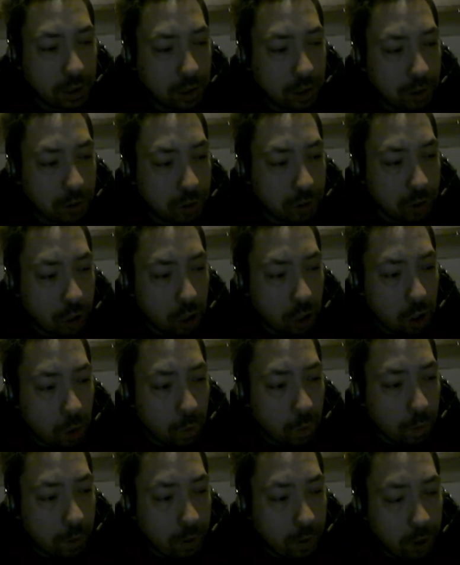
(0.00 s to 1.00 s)

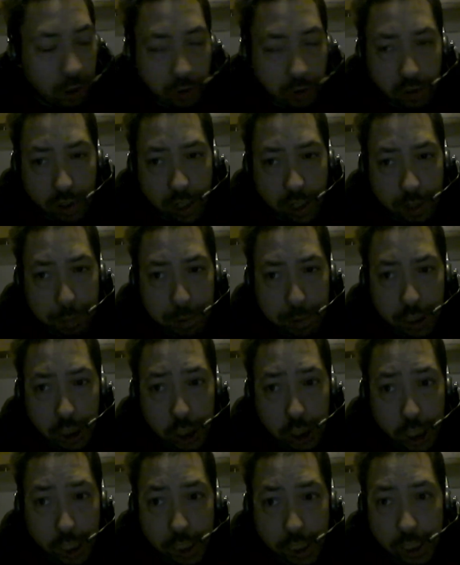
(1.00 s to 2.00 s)
So, looks like me
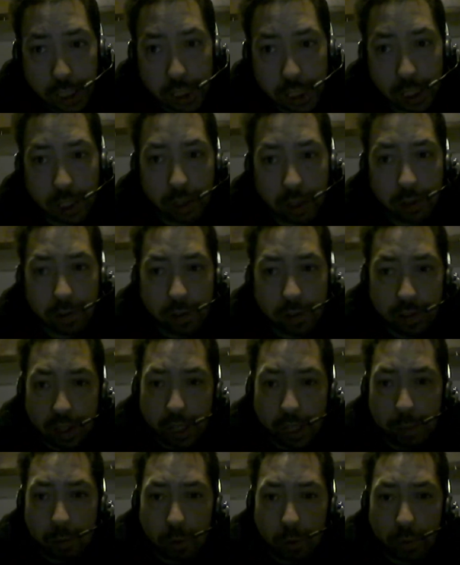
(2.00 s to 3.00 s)
shaking it under the
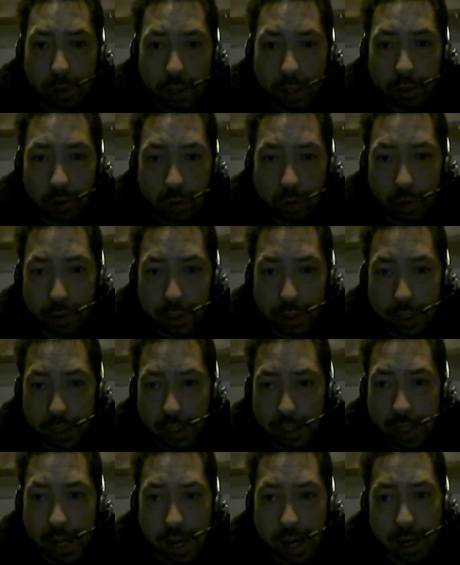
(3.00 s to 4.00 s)
table when I was going
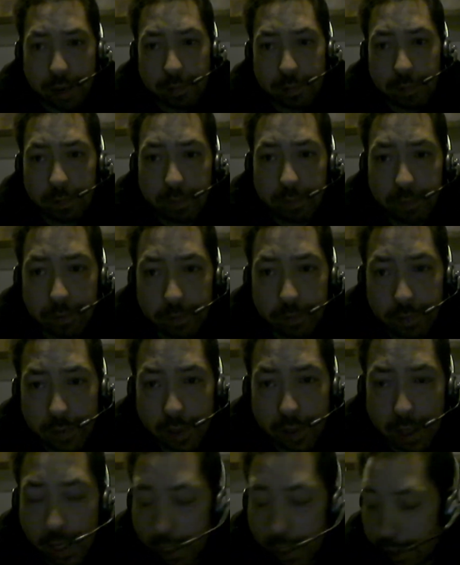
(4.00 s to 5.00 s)
like that.
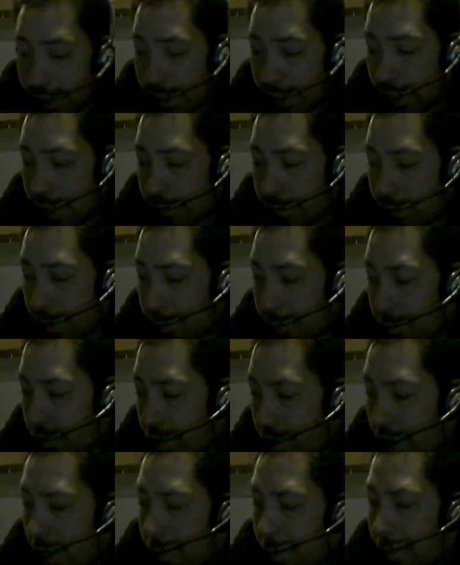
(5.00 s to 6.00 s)
Oddly enough,
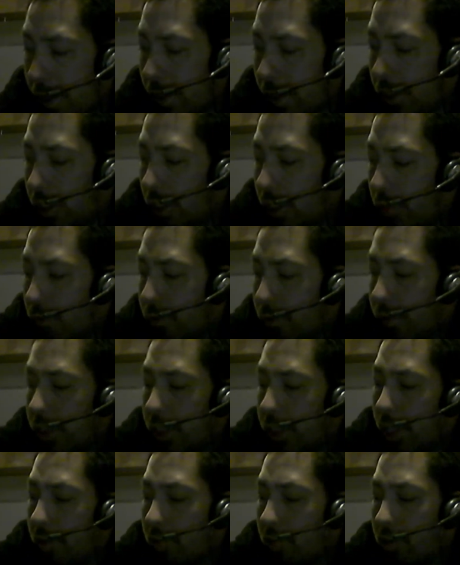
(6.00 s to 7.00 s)
I apologize for the
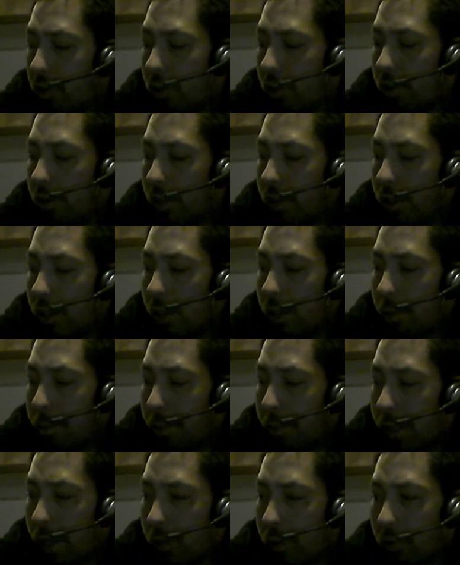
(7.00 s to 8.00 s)
gesture,
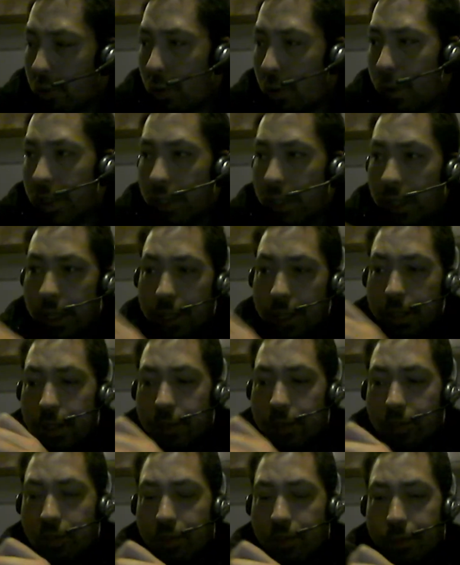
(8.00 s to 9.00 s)
but I was going like
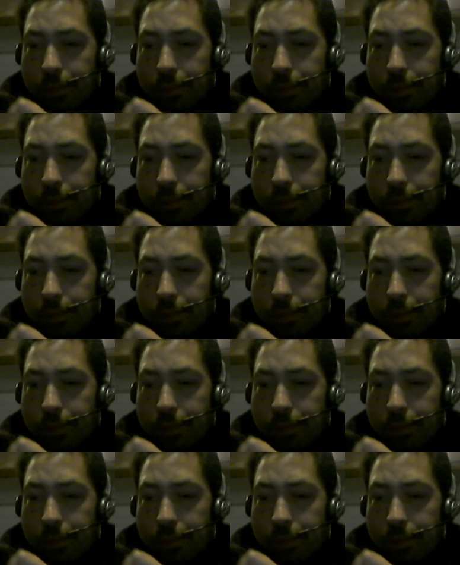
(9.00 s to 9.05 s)
this.